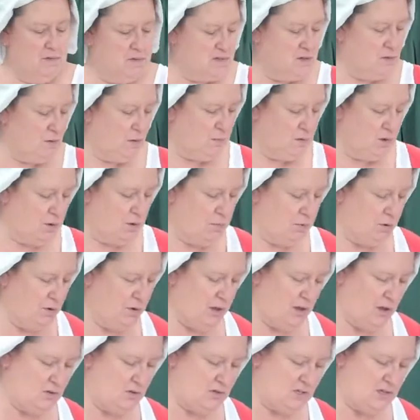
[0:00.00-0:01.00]
so I'm going to
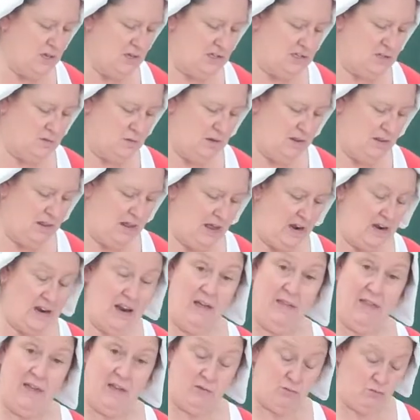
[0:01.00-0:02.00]
put those next to it there.
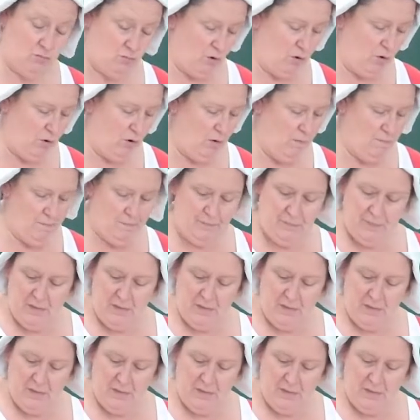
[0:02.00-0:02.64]
Now that's raw.